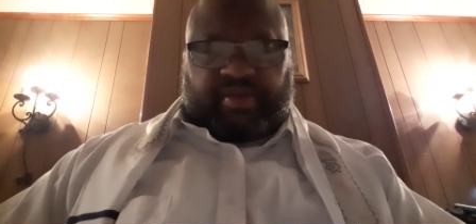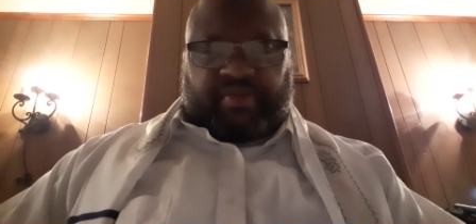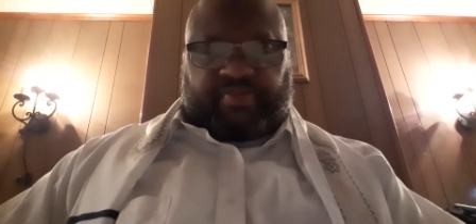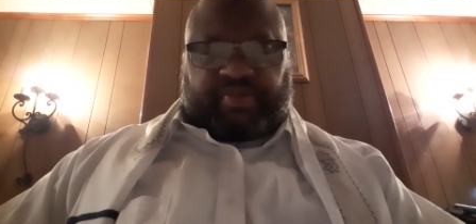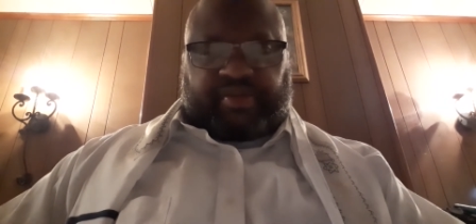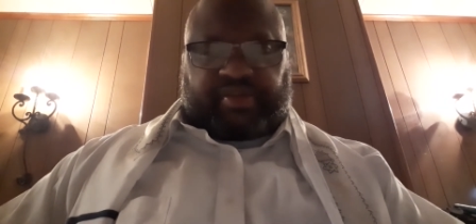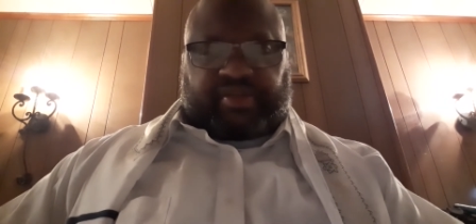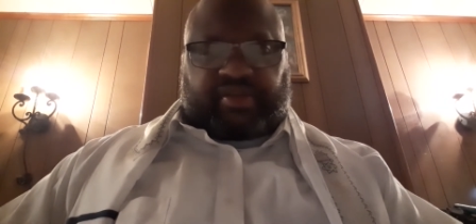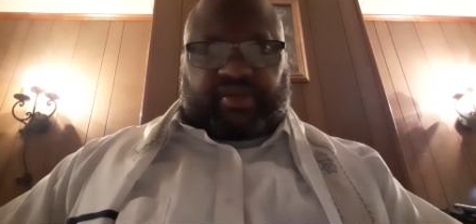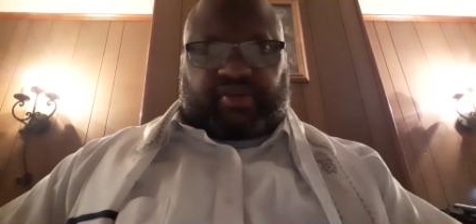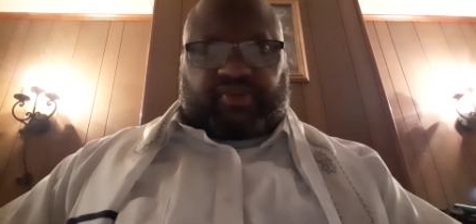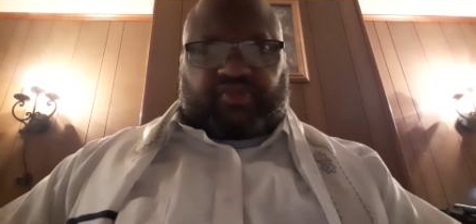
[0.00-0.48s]

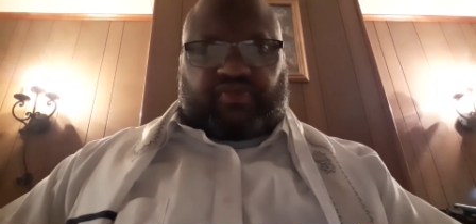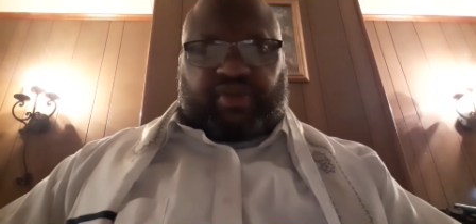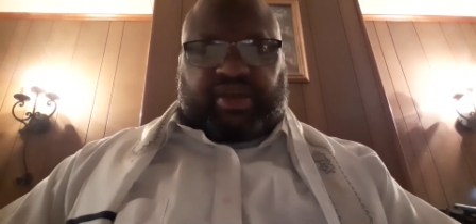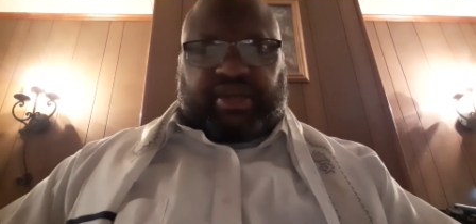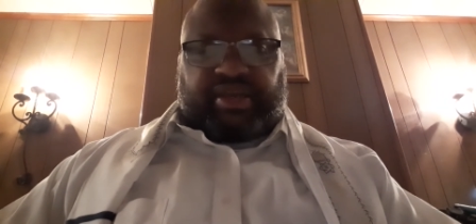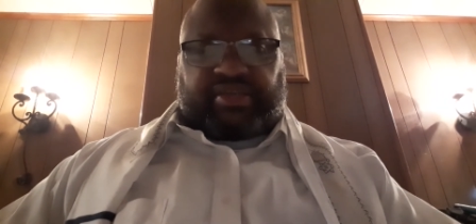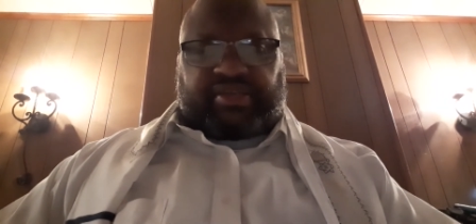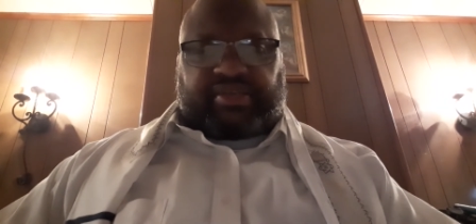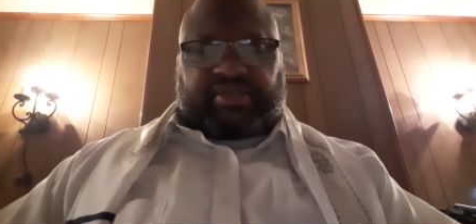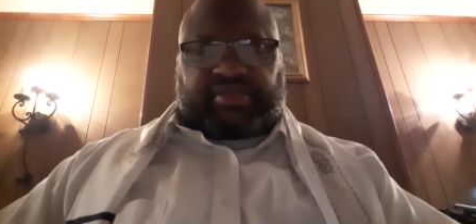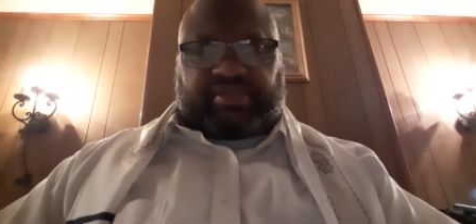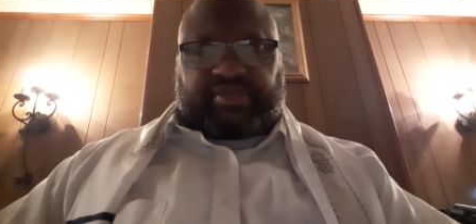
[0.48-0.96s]
But the
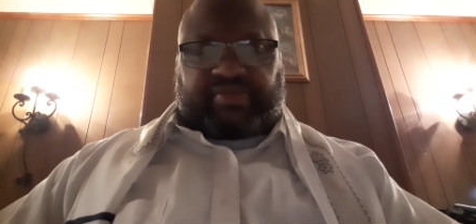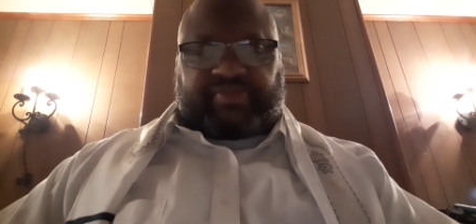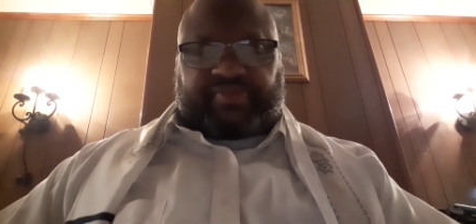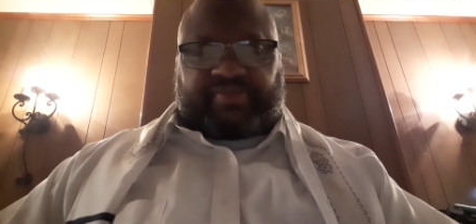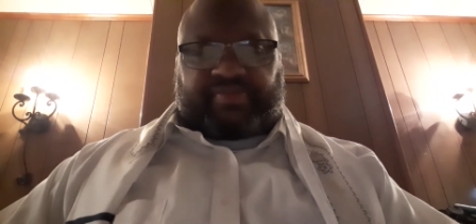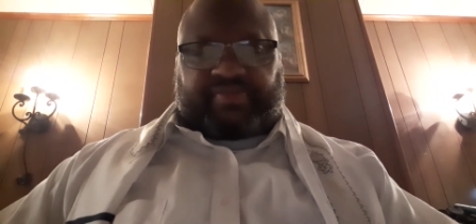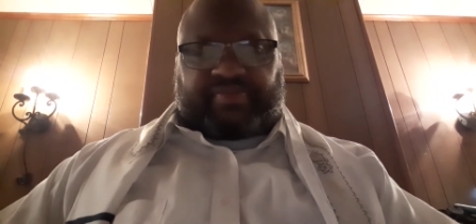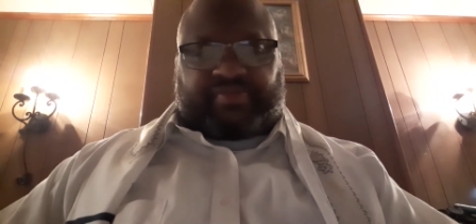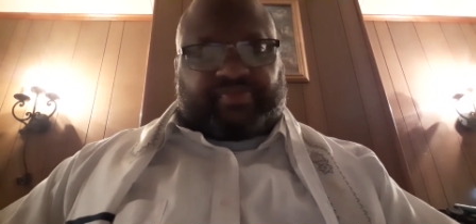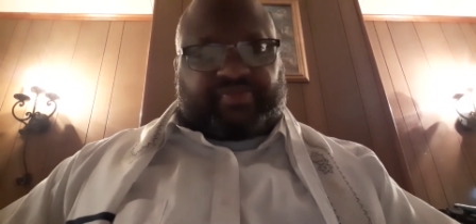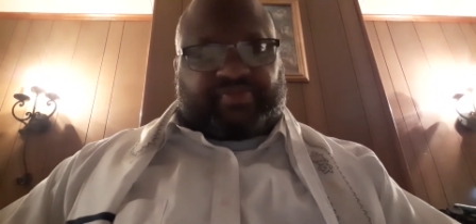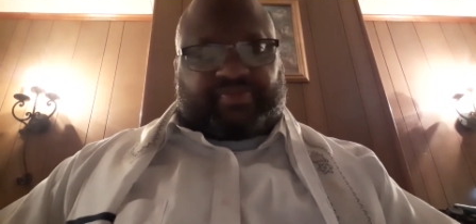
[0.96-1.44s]
grace,
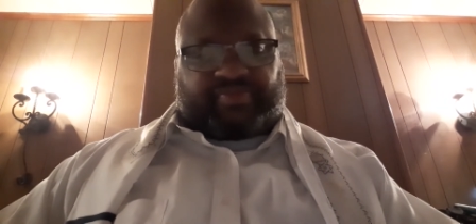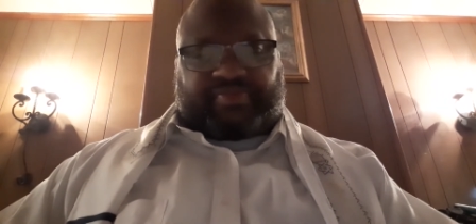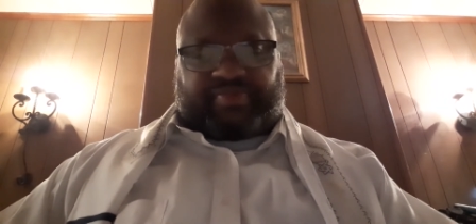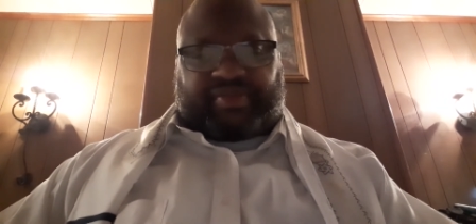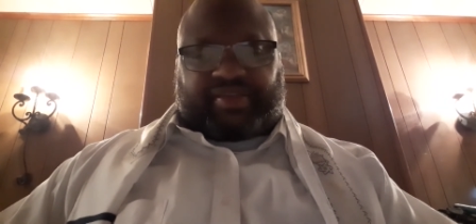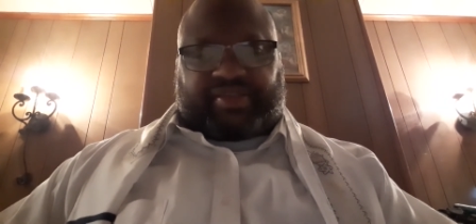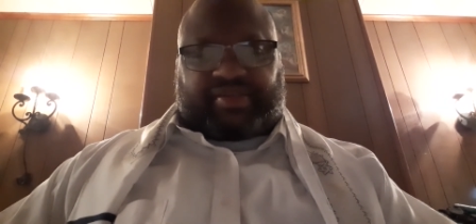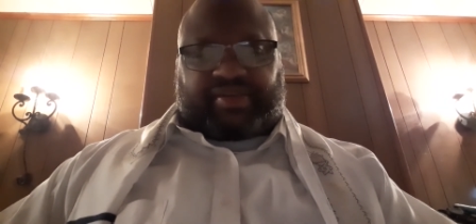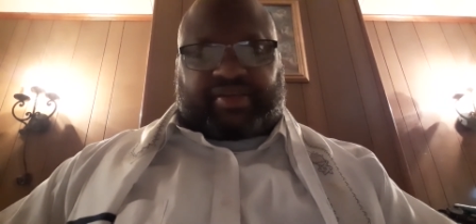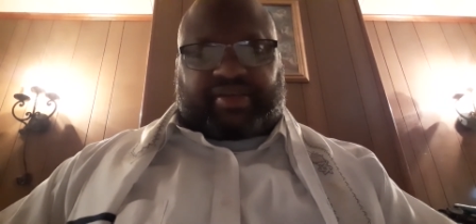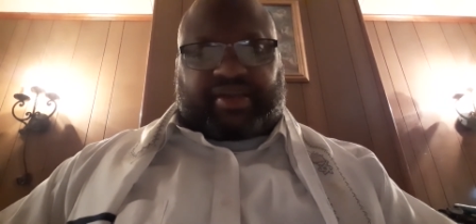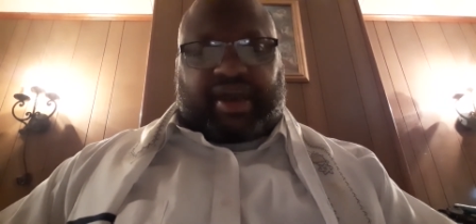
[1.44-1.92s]
mm,
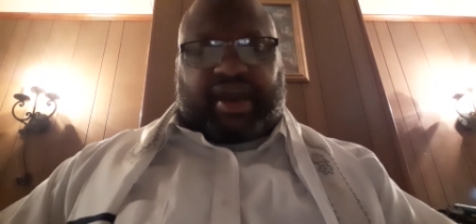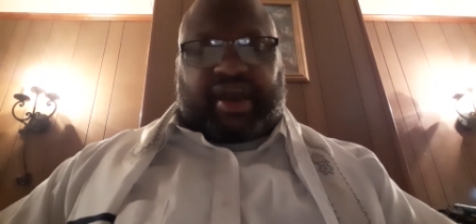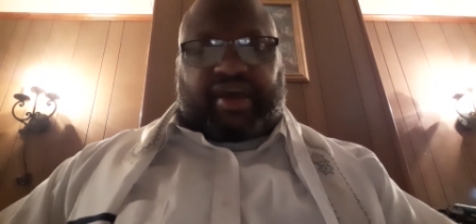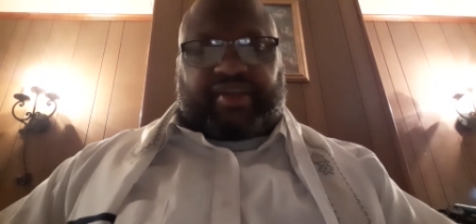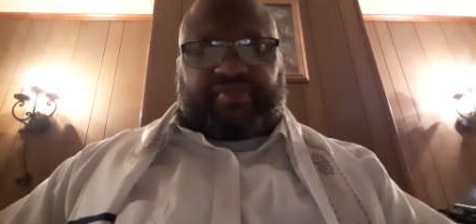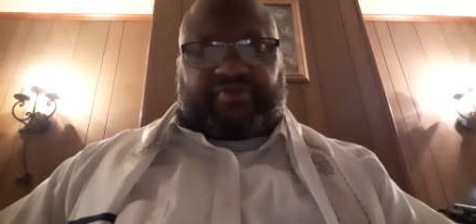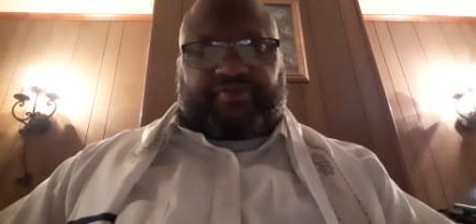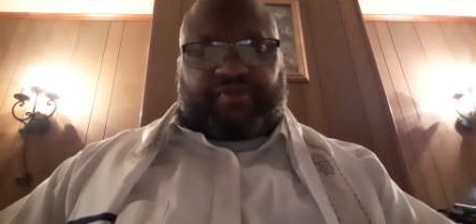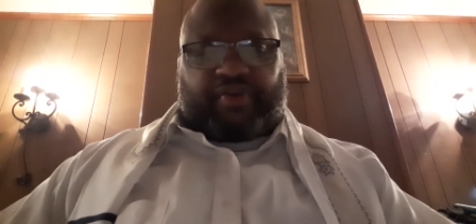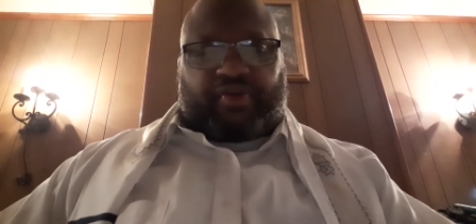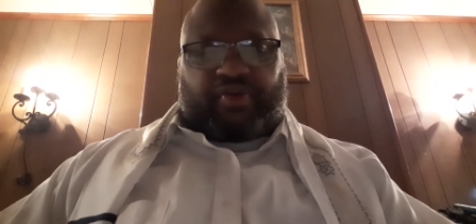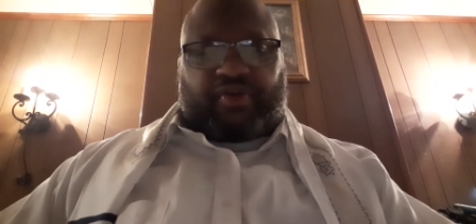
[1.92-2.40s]
but the God
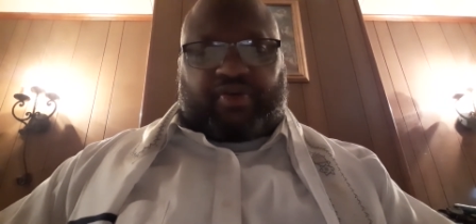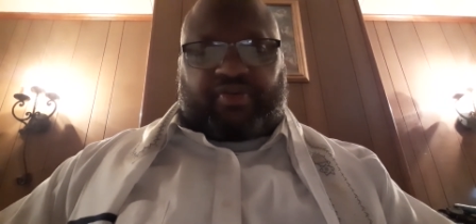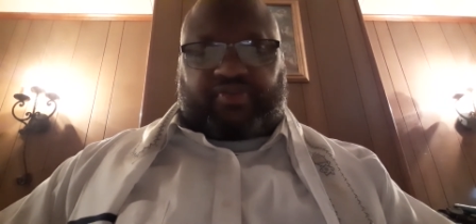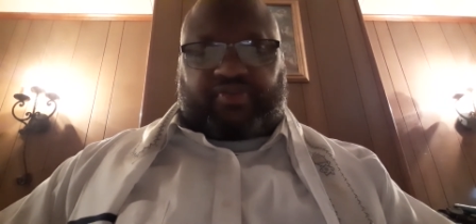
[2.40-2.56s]
of all